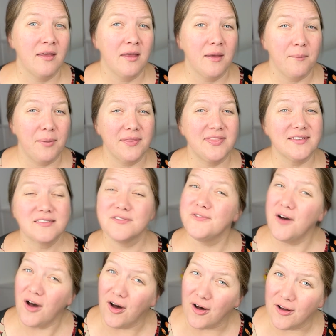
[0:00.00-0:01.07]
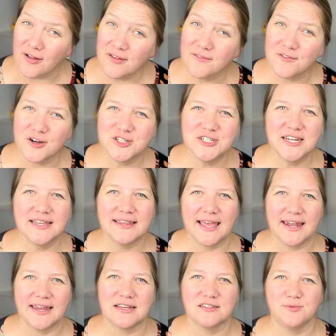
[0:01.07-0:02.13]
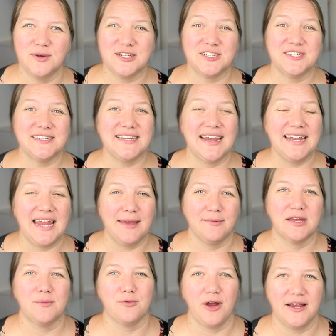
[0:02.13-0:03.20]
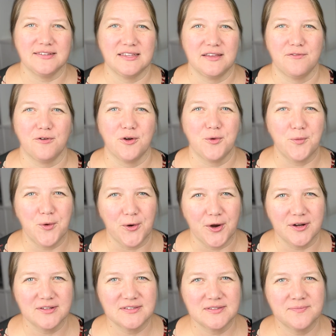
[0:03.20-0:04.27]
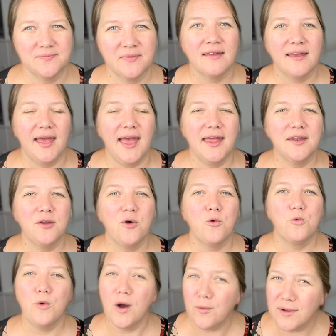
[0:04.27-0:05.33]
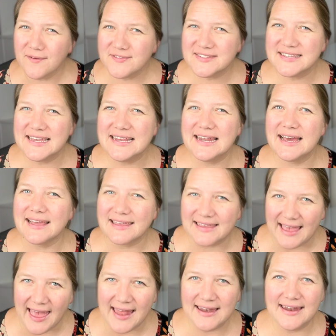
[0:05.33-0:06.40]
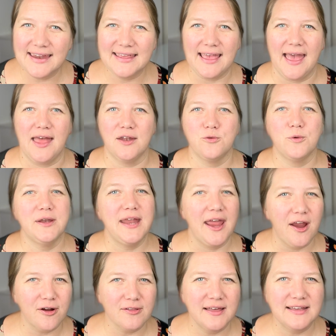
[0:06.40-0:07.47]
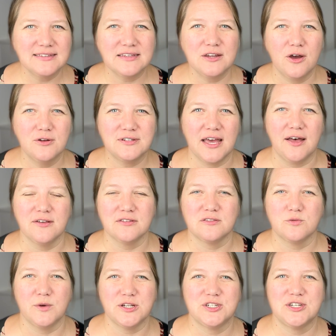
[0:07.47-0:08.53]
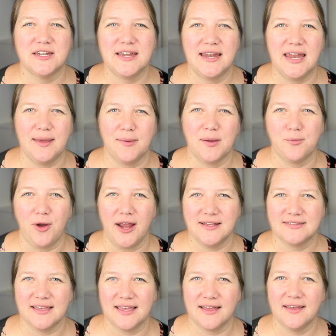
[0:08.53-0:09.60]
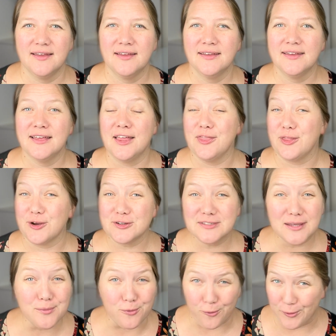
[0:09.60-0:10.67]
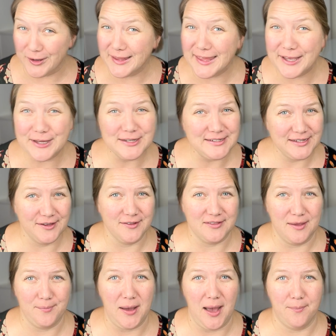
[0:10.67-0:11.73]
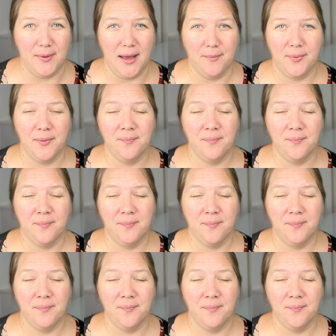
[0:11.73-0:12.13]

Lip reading: But this fall, Virgin Atlantic switched to dynamic pricing for awards. And what we've seen again and again when airlines and hotels switch to dynamic pricing, there's some really good deals that pop up.